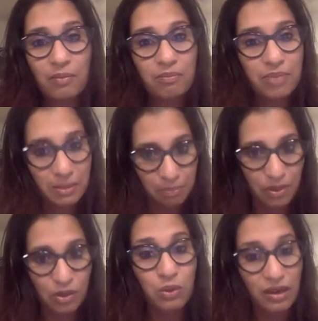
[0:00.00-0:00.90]

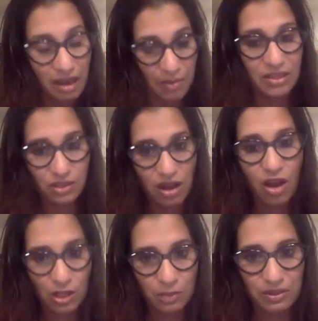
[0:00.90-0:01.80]
people who are coming to the
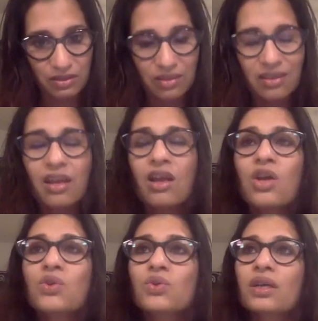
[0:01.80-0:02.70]
hospital.
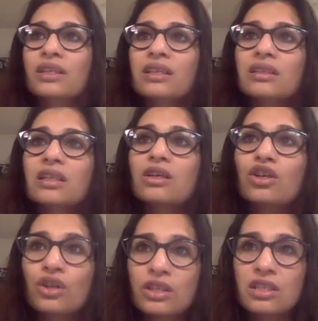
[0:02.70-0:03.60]
So I think the
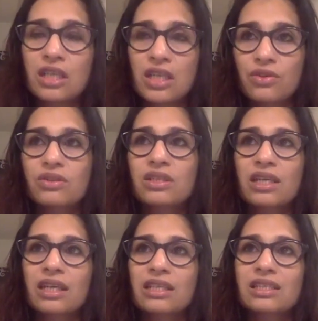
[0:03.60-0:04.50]
good news
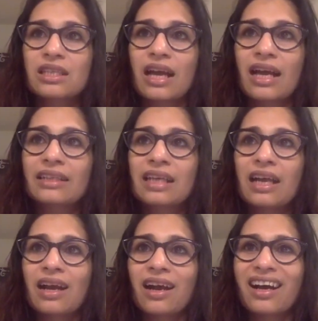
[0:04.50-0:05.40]
is that
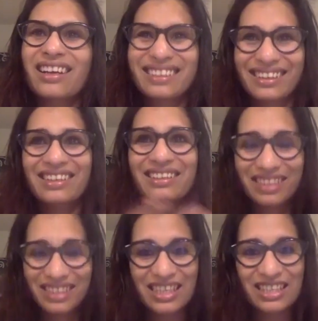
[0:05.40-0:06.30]
the
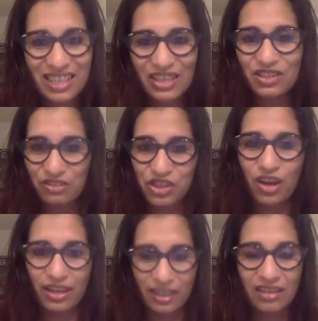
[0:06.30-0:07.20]
success of
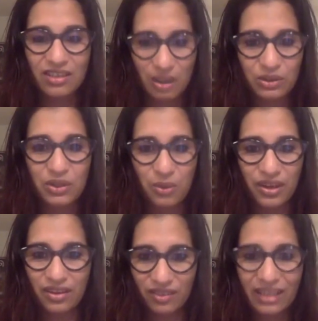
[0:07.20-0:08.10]
China and South
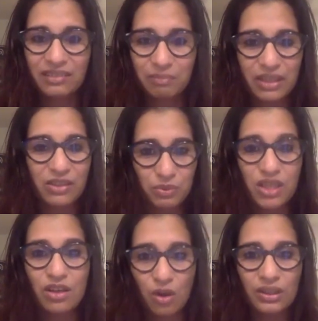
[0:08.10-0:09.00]
Korea, right? Because we
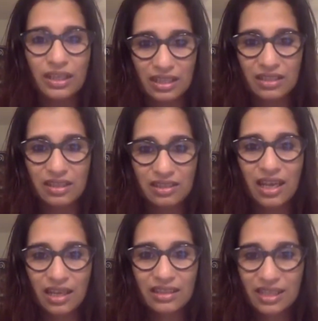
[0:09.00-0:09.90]
know that
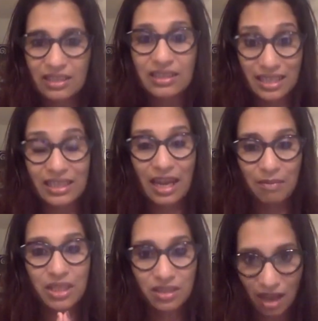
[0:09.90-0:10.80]
this can
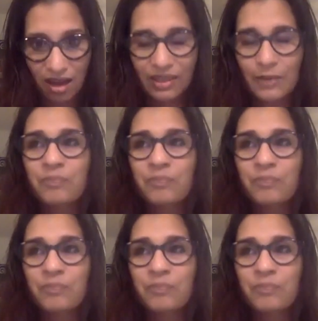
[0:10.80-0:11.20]
be done.